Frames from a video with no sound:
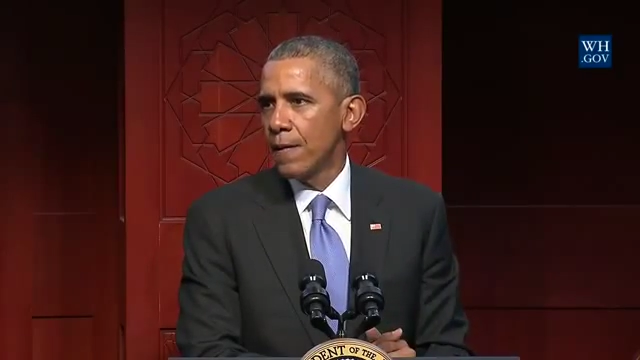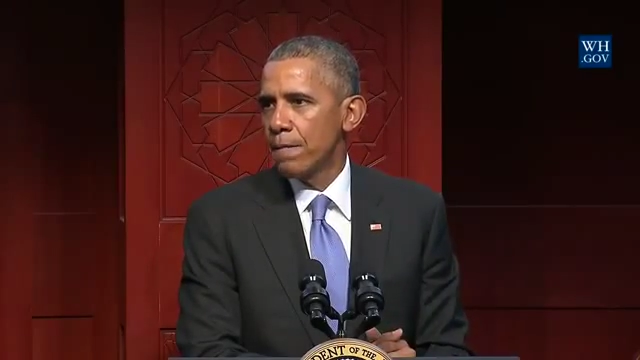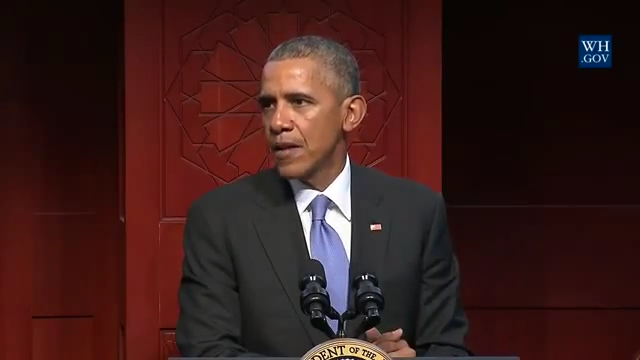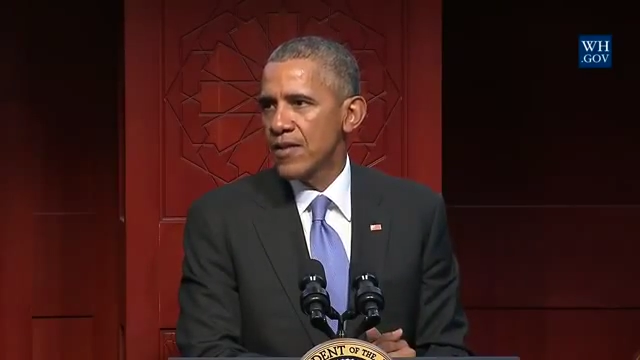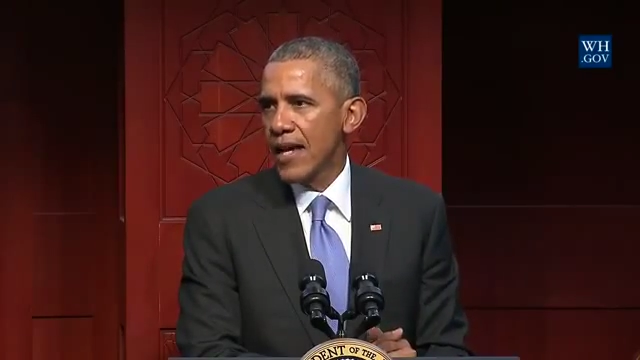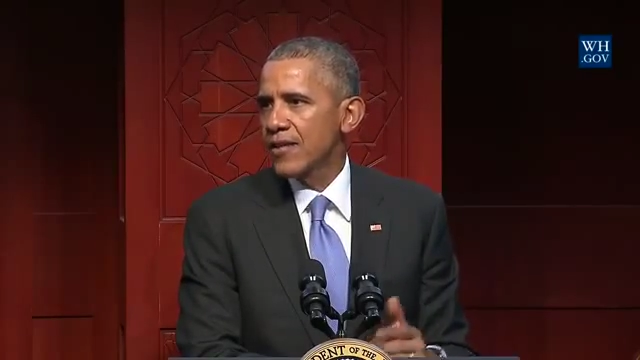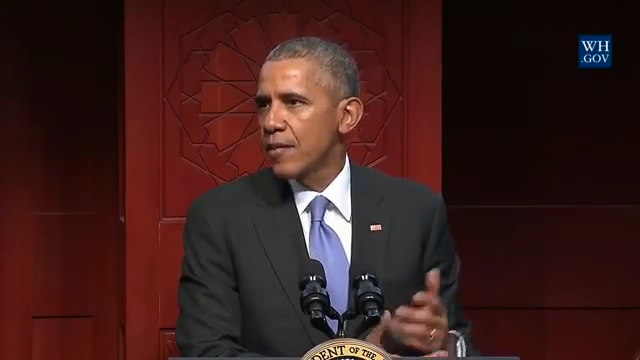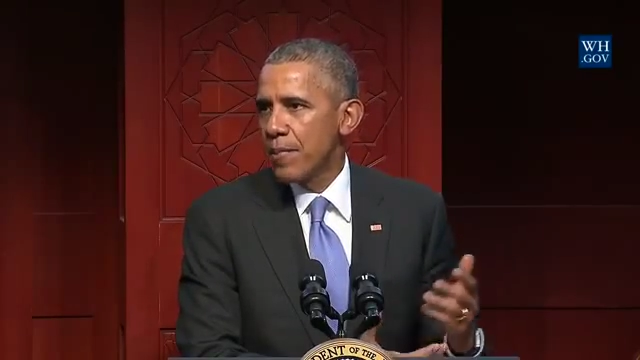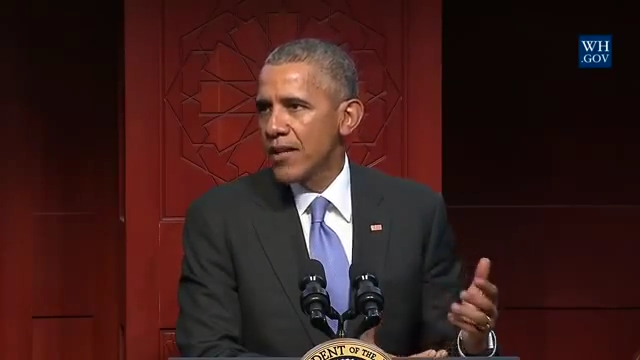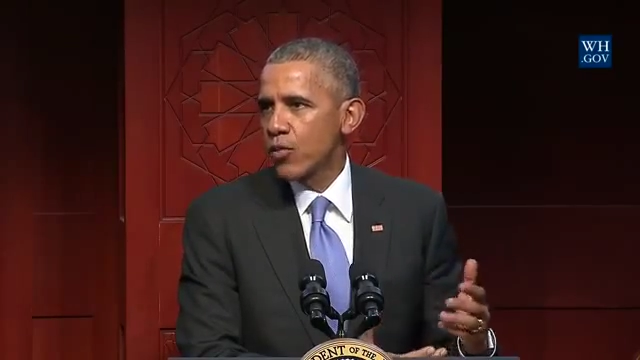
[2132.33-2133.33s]
Because that's
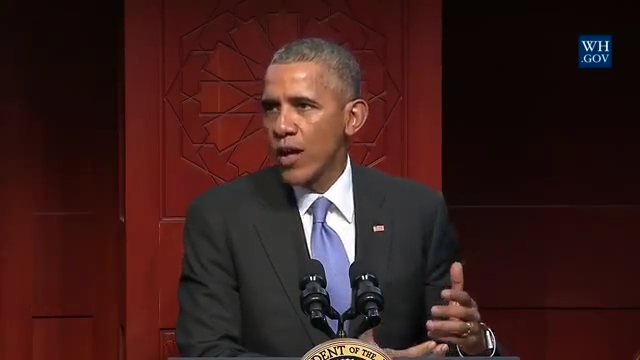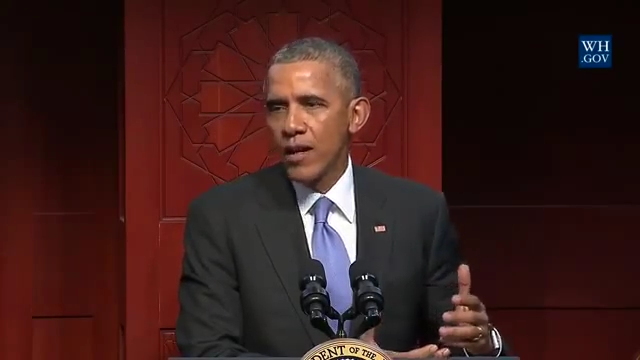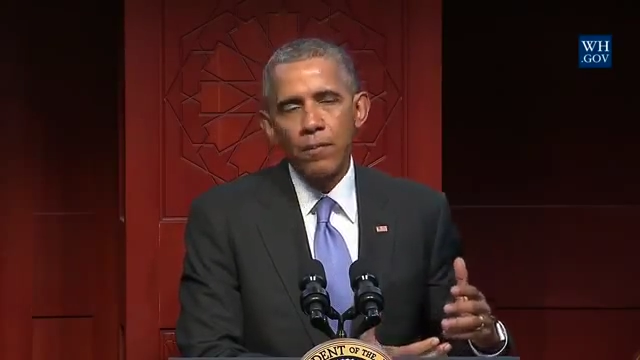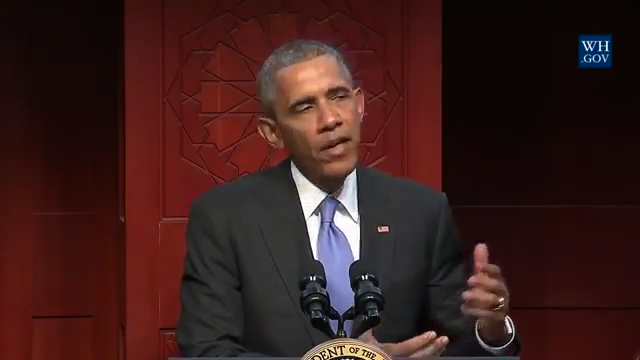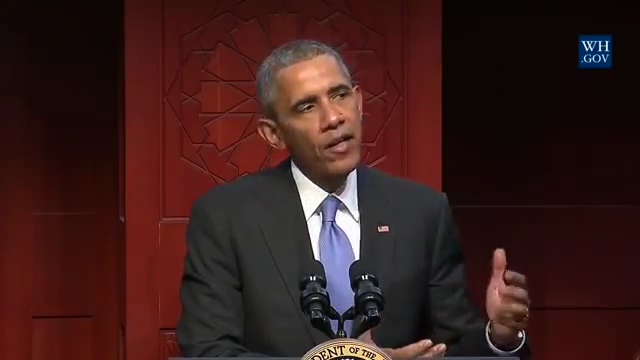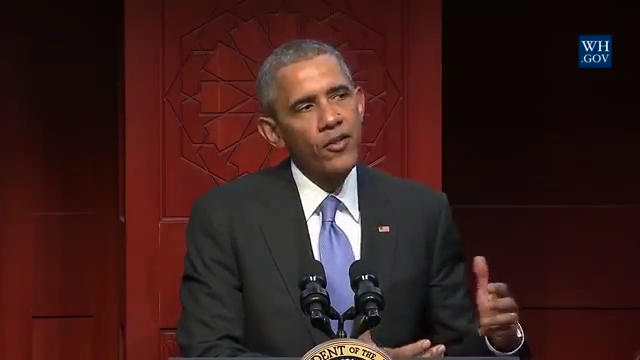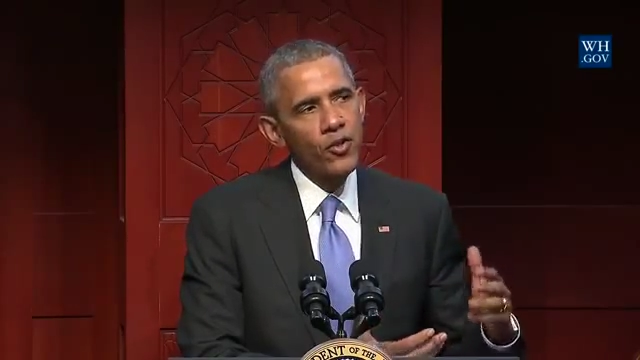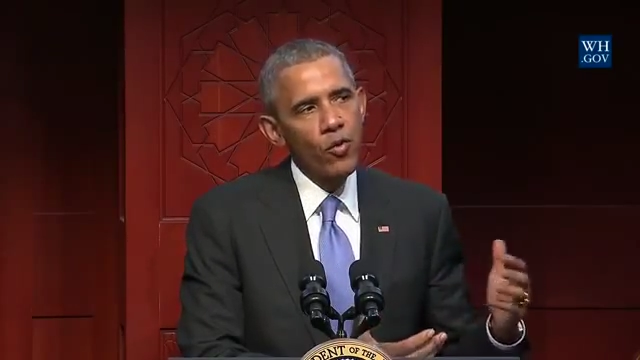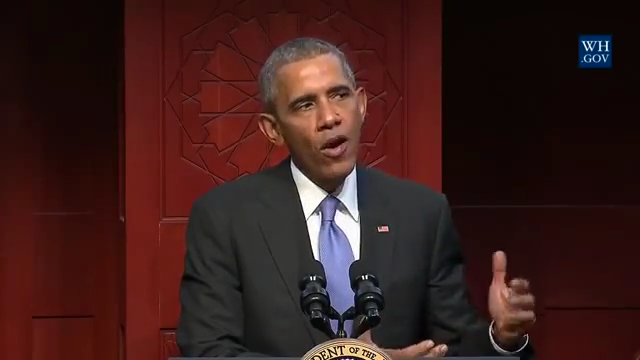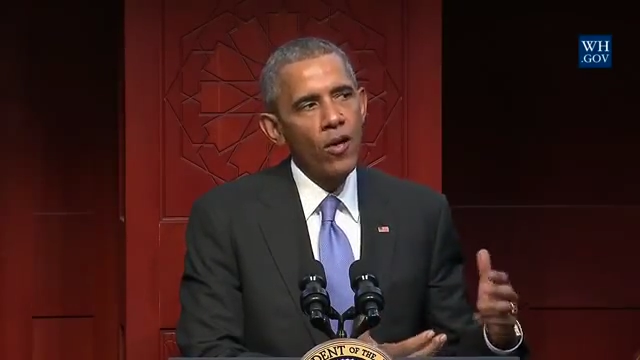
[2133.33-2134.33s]
the best way to build
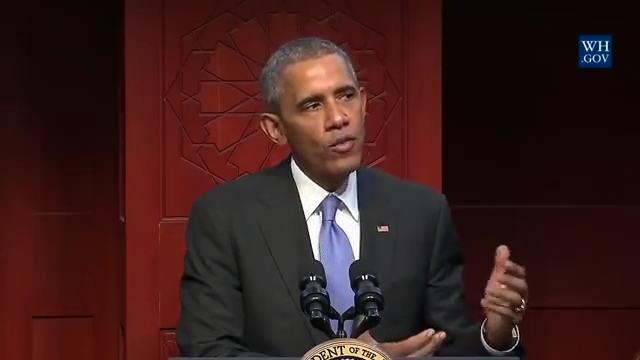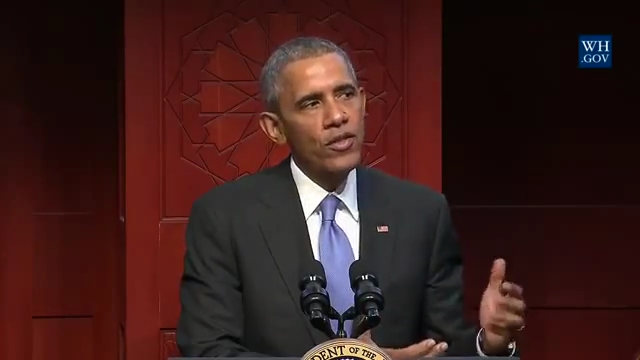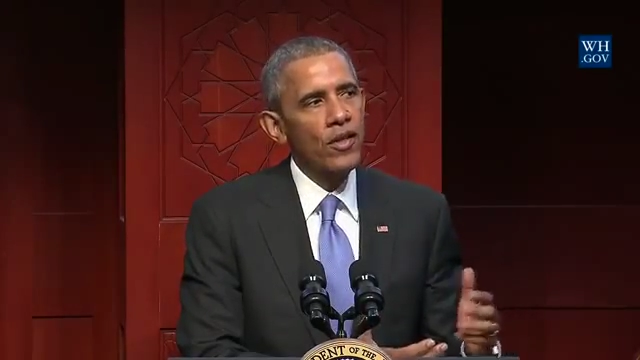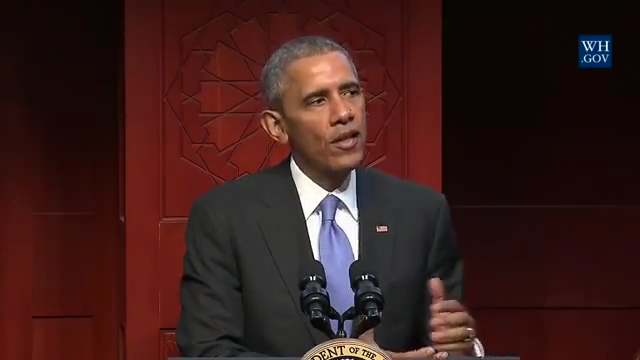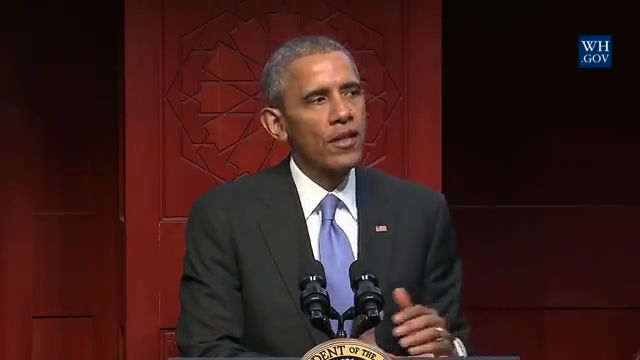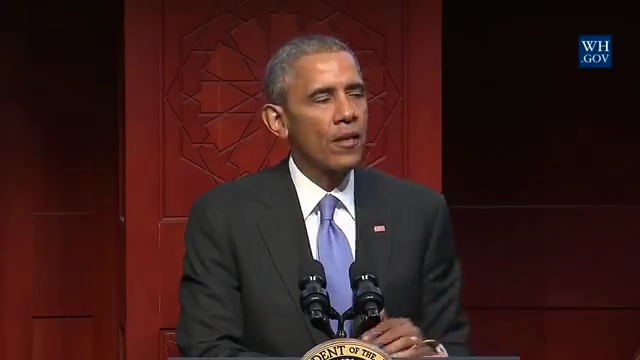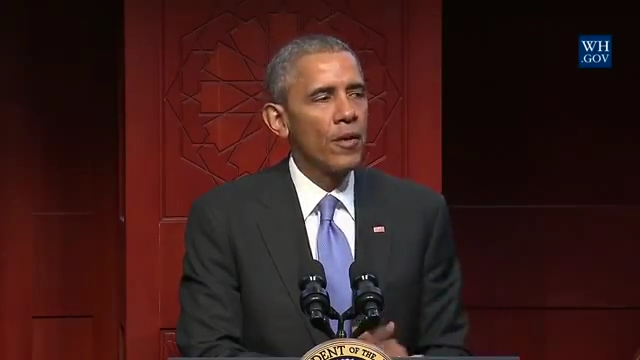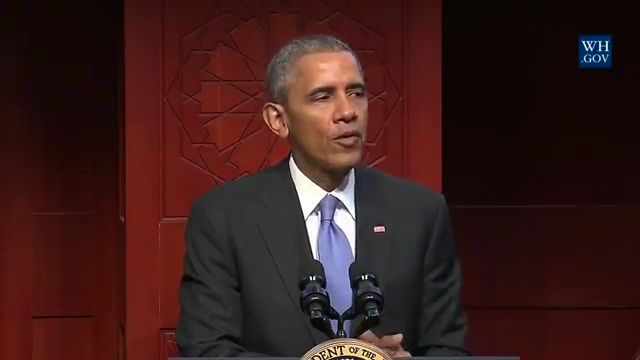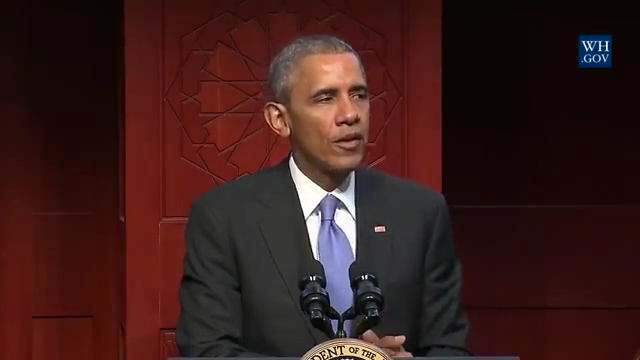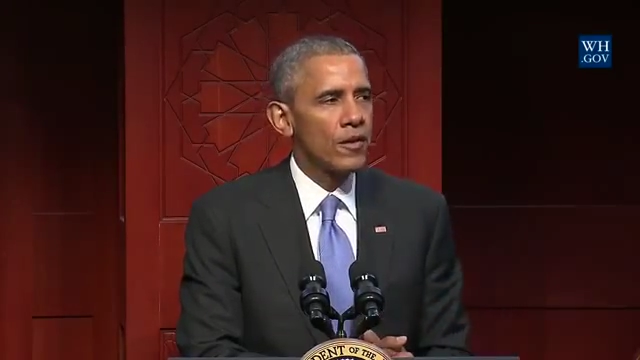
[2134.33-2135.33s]
strong, resilient
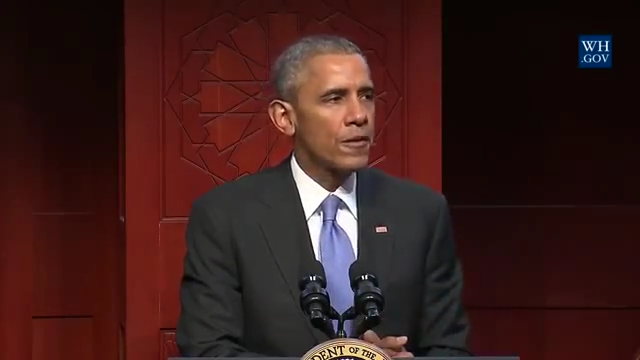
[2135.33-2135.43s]
communities.